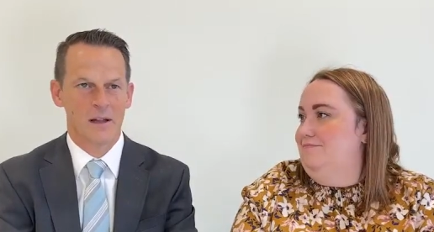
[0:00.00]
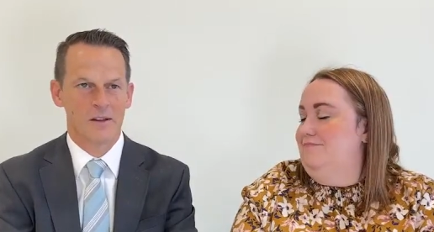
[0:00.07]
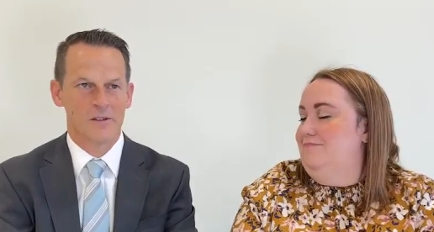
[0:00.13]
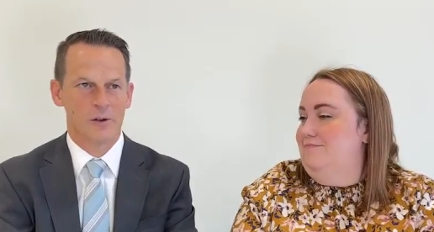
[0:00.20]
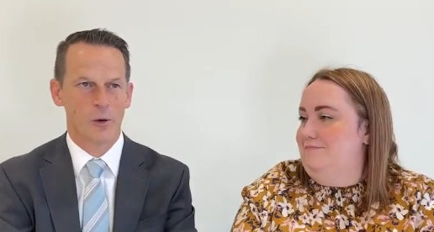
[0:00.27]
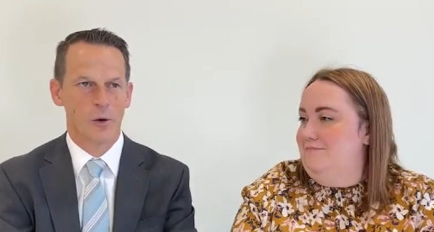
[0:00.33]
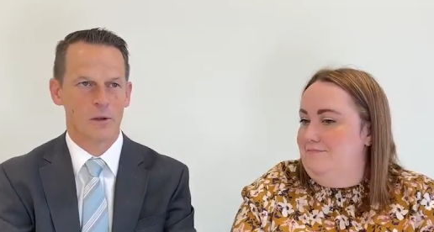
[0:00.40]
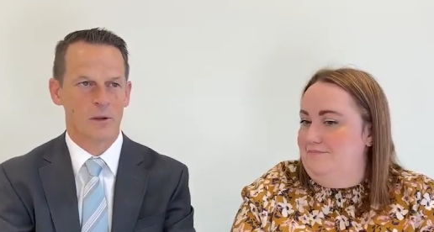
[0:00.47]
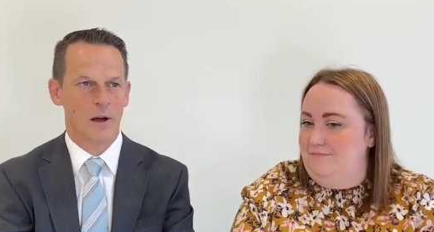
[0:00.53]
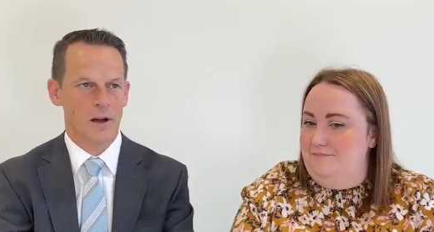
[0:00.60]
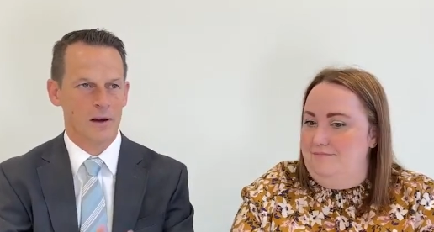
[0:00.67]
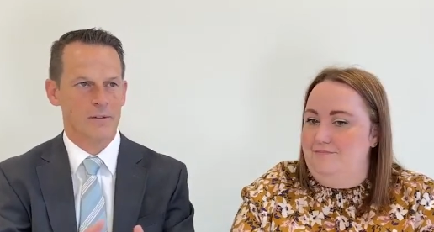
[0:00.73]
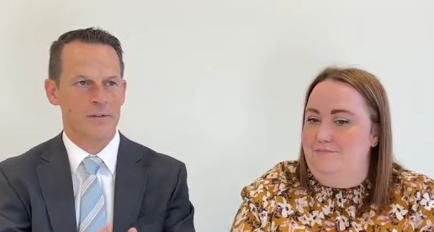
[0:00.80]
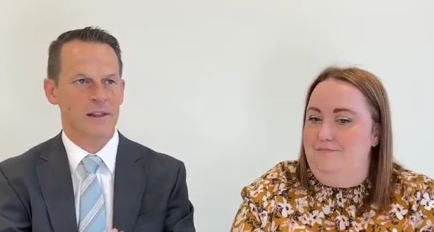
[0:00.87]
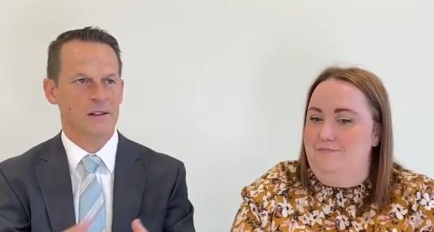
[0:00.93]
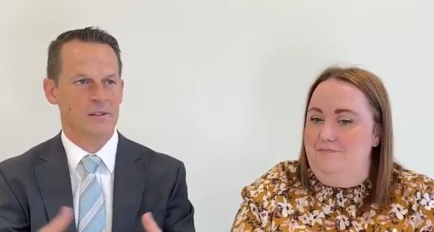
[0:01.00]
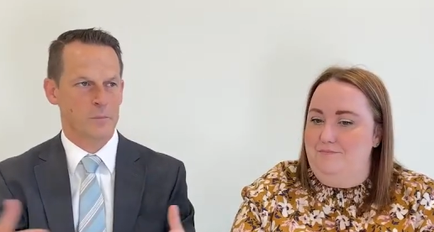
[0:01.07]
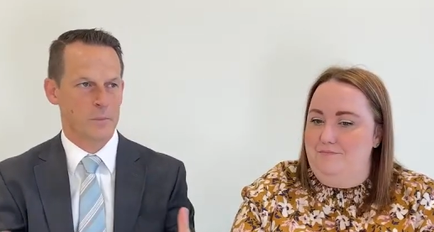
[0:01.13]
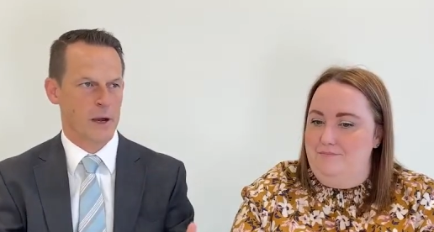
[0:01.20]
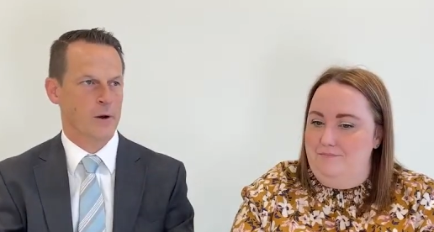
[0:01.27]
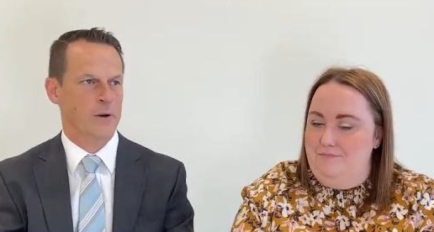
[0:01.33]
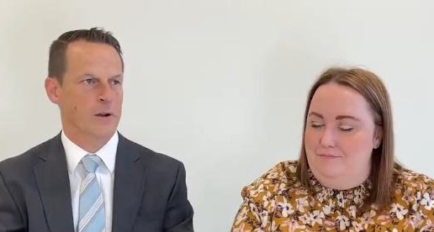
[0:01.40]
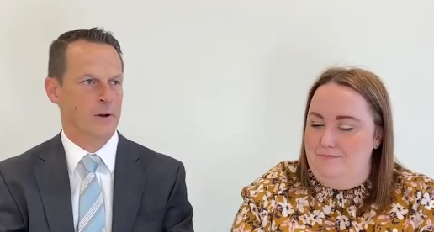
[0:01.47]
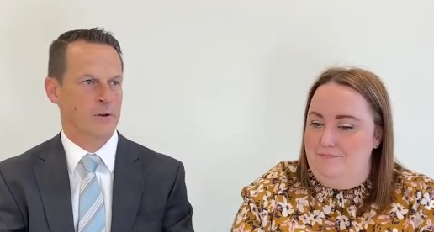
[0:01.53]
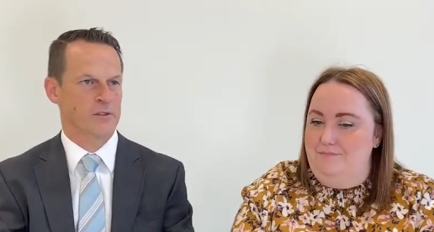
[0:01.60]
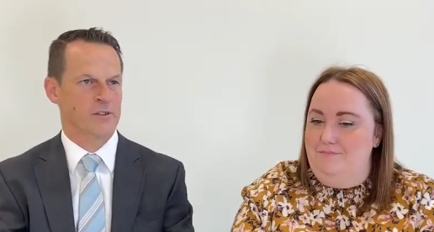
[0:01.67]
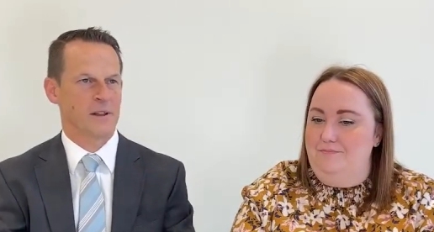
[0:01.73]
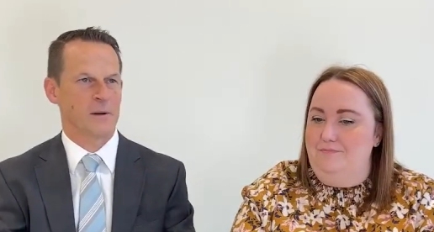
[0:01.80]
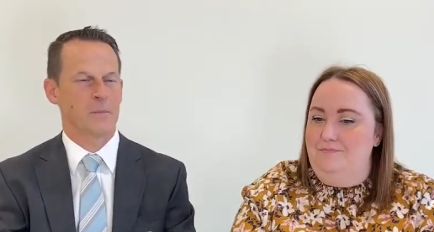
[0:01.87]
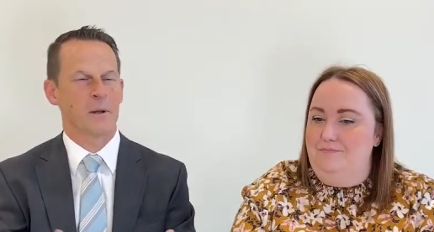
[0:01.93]
Speaker 1: So a lot of these
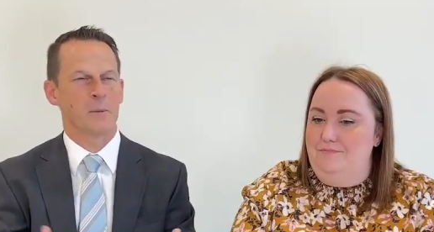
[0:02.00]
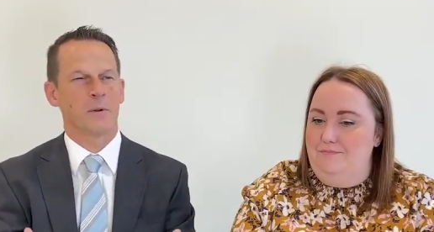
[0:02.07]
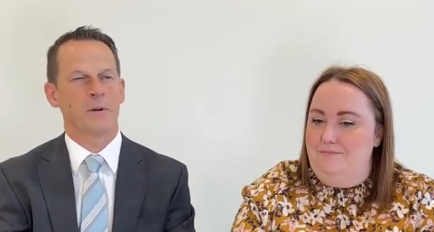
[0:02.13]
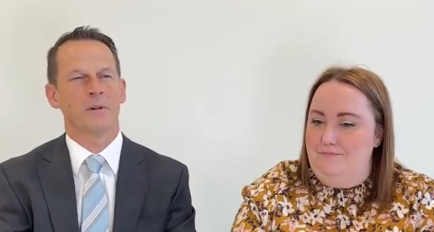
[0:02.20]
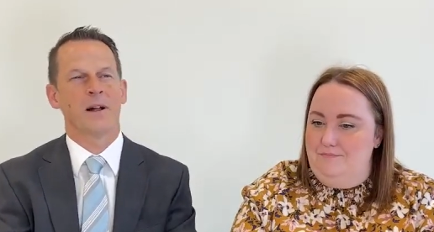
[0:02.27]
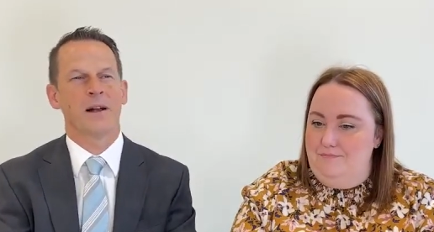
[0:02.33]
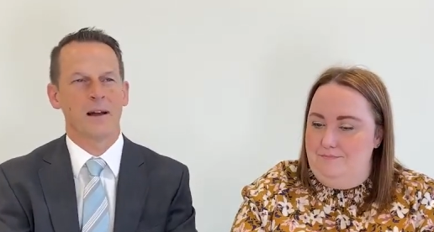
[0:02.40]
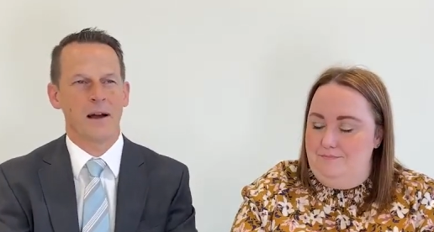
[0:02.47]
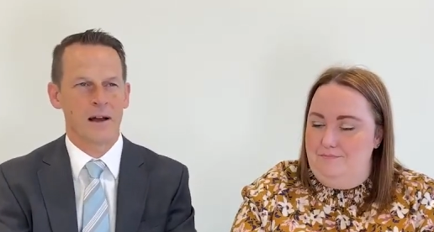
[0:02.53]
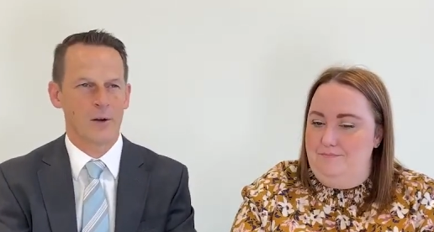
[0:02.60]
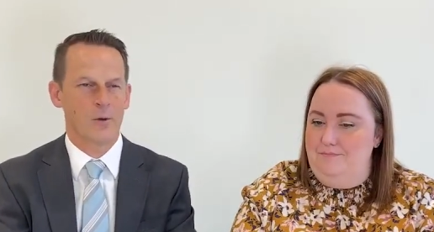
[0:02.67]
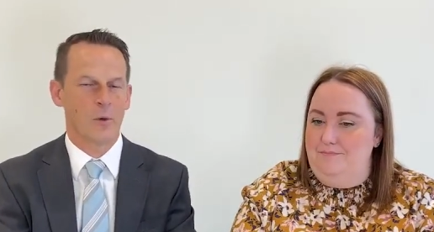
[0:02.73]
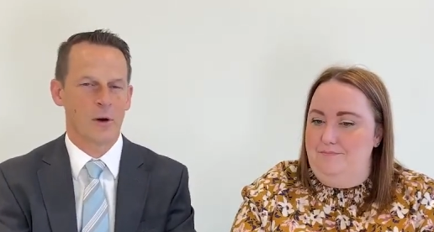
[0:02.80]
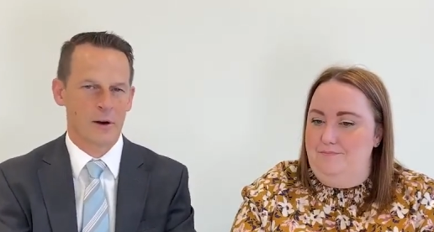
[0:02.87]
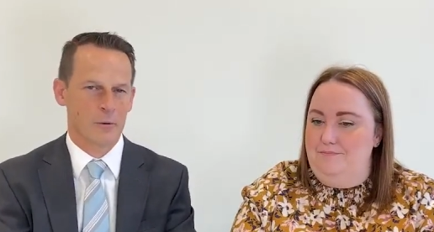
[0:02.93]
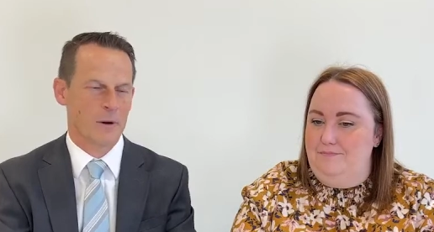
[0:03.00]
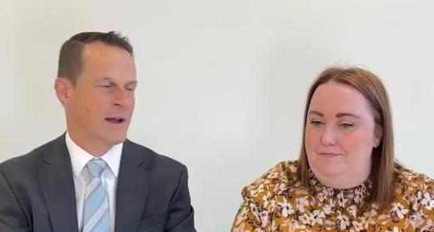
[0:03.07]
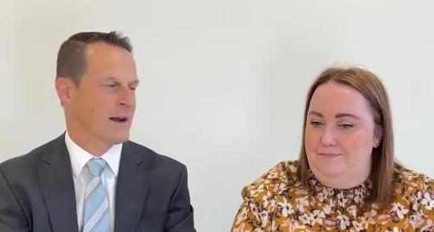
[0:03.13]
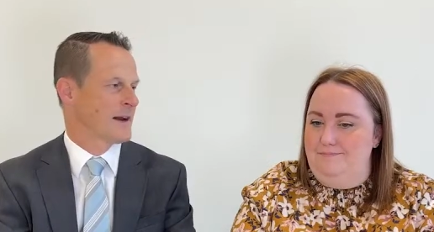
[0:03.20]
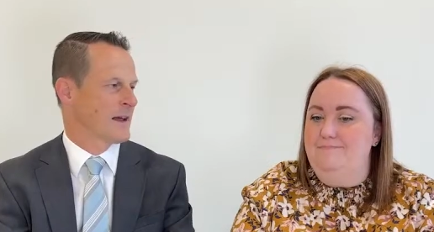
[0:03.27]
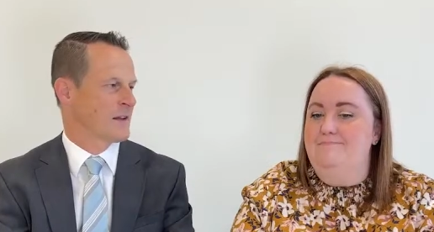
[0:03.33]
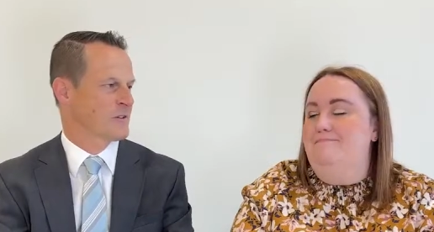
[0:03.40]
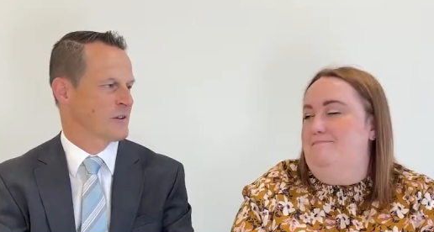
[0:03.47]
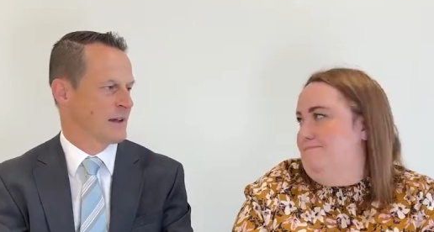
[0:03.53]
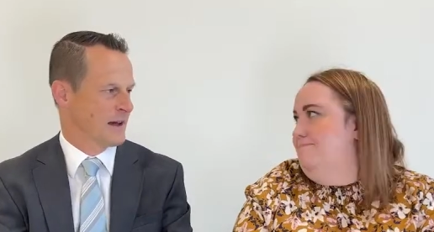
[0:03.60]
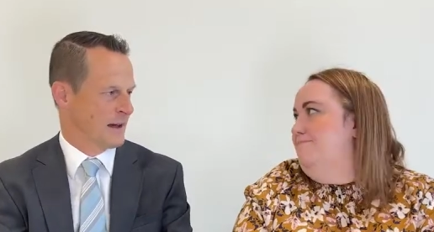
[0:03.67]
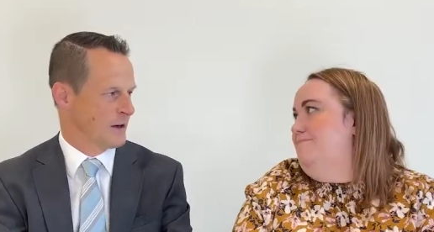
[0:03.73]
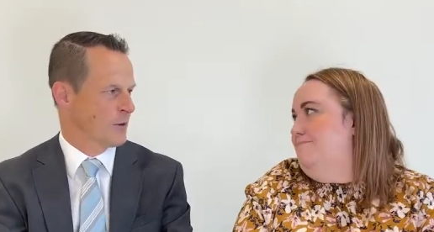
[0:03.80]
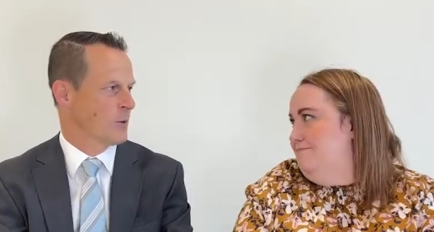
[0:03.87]
barriers that people are like, I don't want to write an essay, mm-hmm. I don't